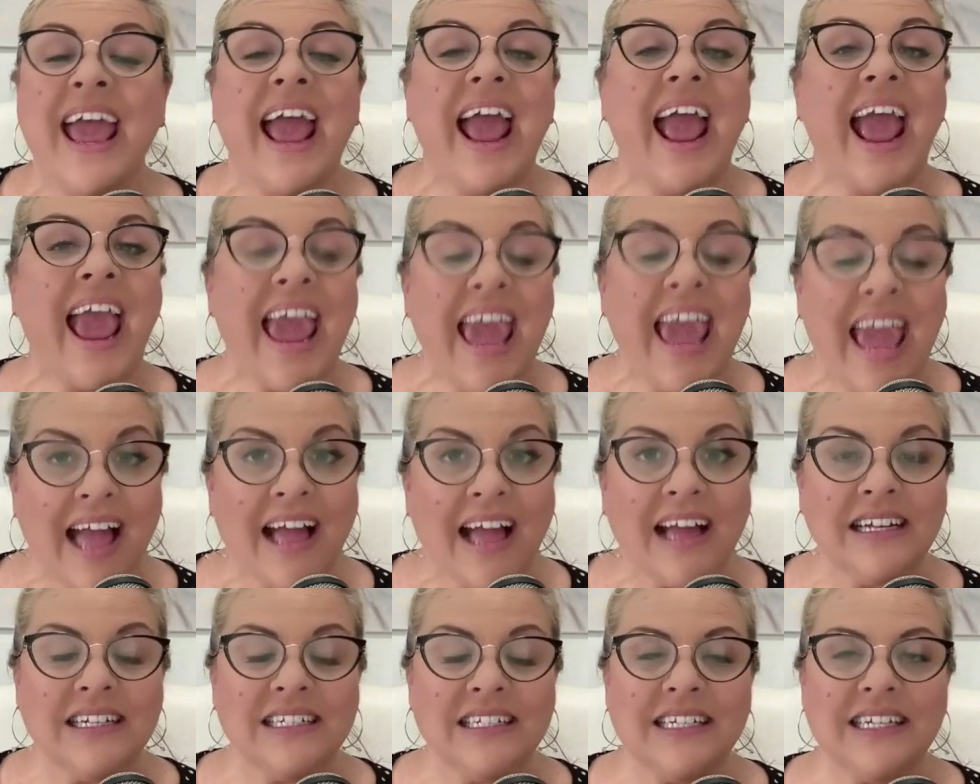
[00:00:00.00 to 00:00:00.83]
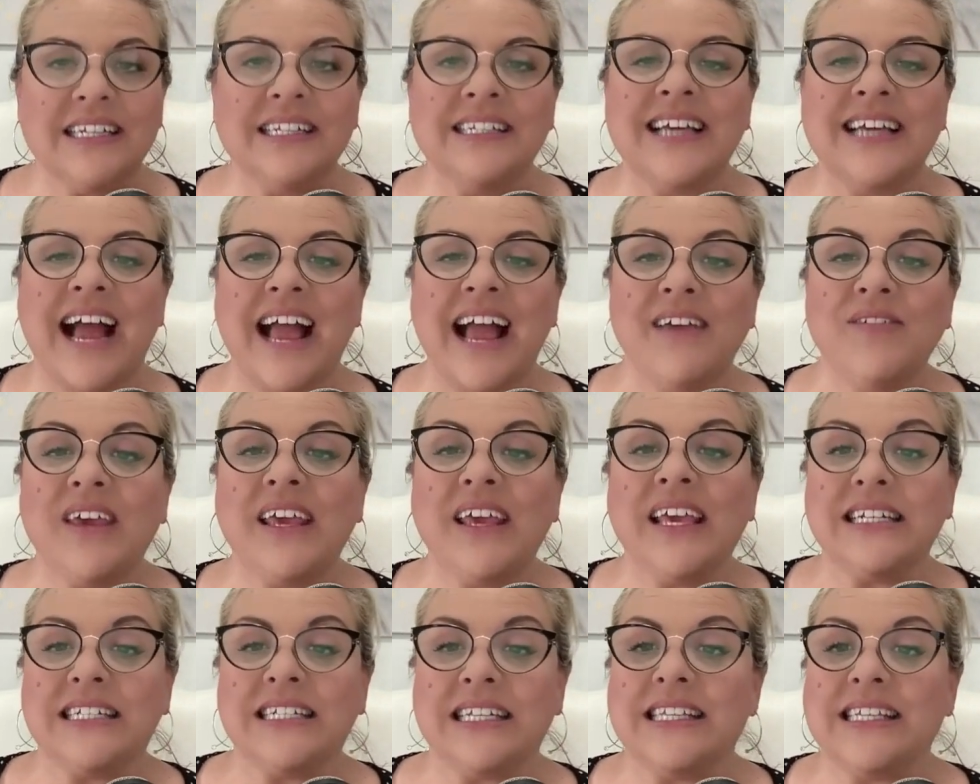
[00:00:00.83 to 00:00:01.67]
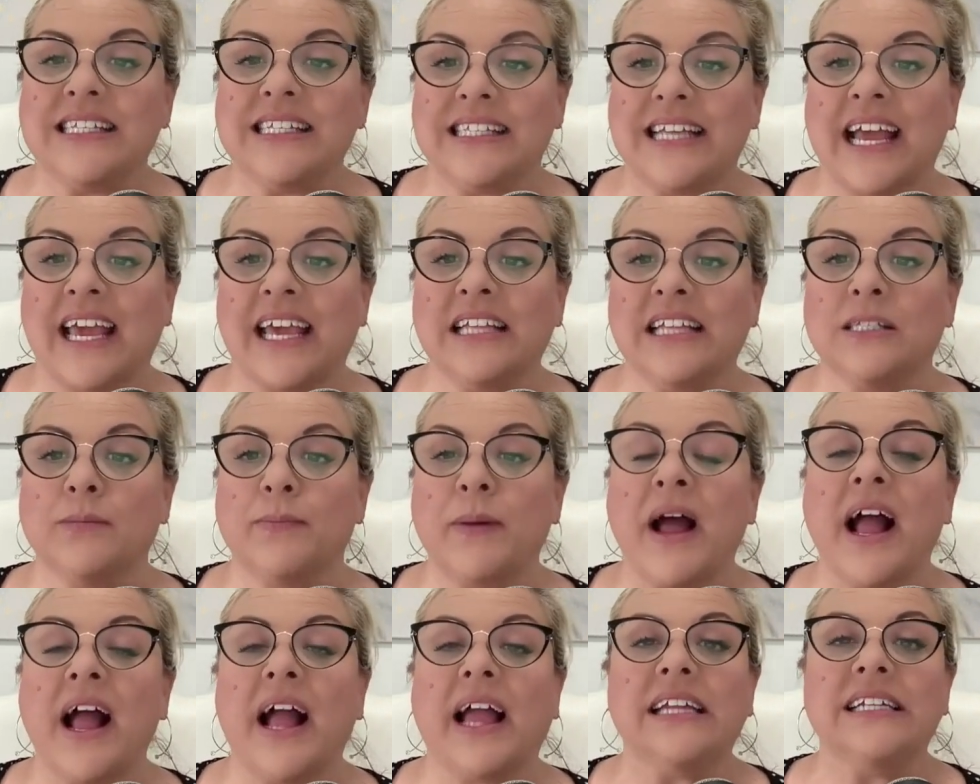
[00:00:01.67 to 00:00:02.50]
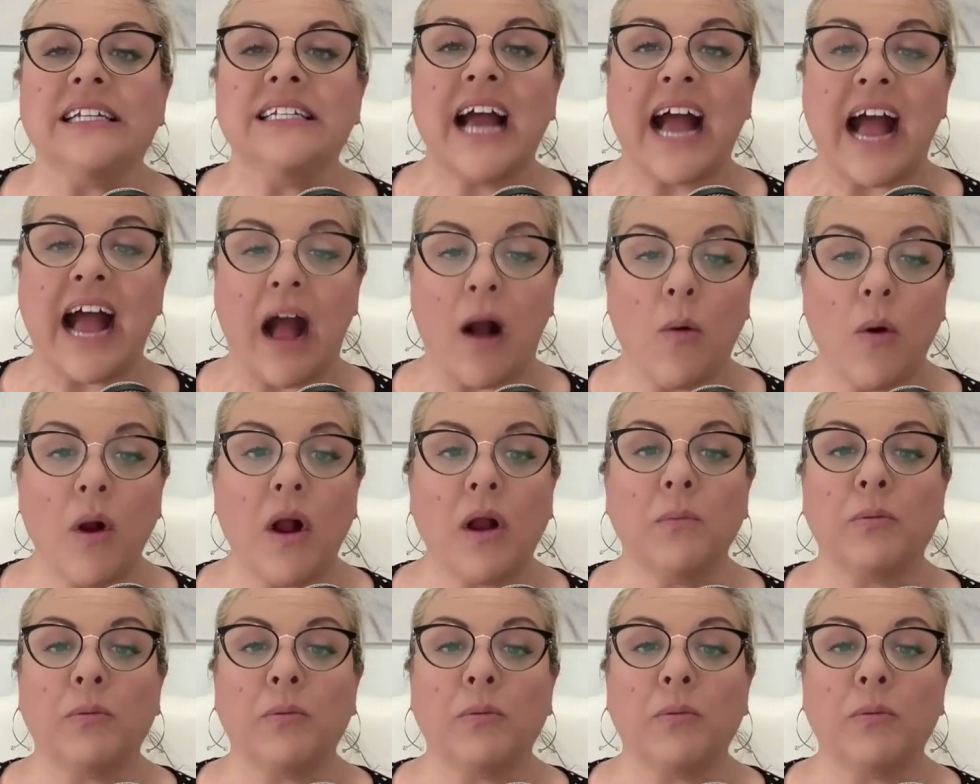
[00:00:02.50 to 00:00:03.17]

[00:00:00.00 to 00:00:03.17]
and diving into the science behind how our